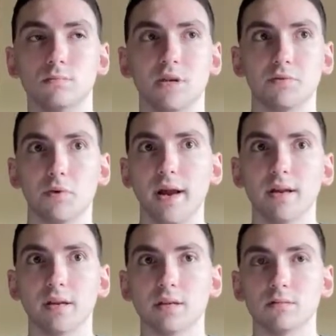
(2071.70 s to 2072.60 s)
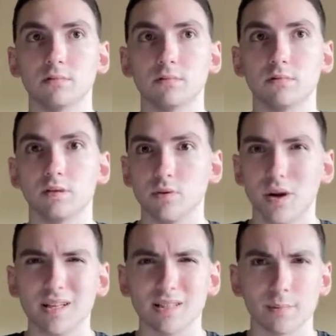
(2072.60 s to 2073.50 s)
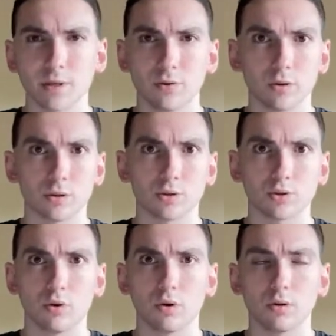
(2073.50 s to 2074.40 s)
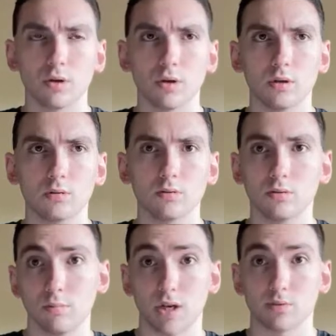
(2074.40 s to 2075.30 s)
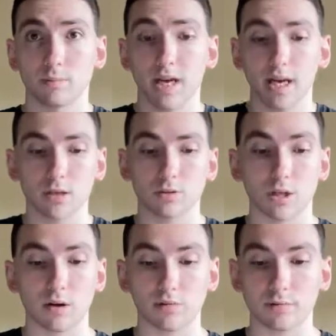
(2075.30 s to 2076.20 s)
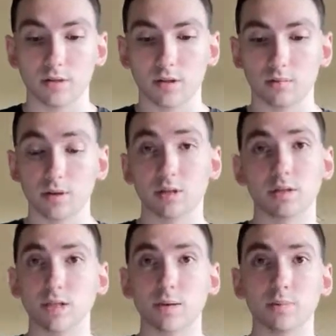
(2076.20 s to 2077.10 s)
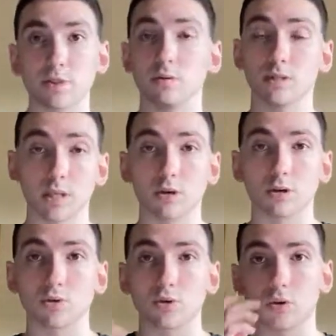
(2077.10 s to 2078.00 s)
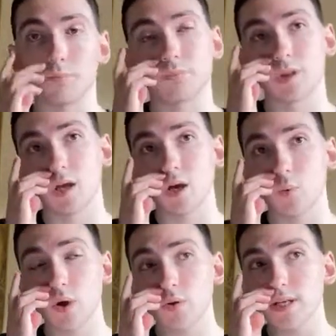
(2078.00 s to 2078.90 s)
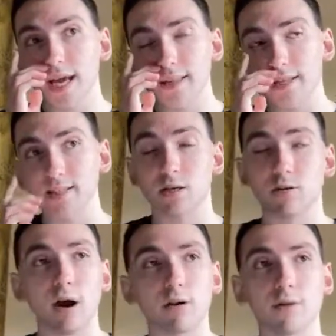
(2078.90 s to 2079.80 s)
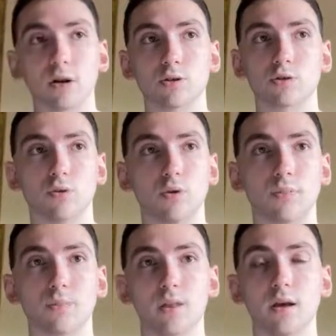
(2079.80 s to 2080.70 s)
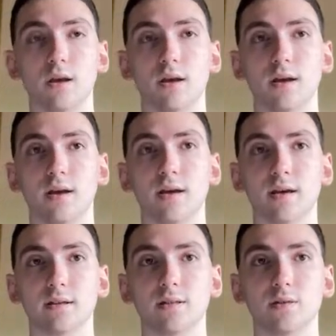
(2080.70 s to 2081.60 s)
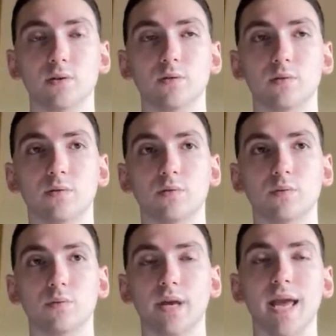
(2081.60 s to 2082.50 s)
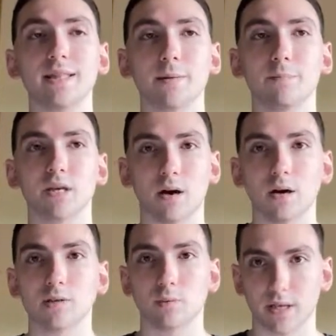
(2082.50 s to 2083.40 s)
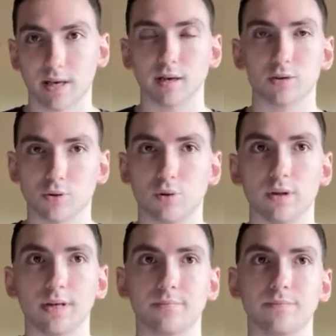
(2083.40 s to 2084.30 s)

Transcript: If you hated something you can control, you might as well be hating yourself, because it's up to you, it's in your control. We only hate things that are out of our control, and we hate them because we can't control it,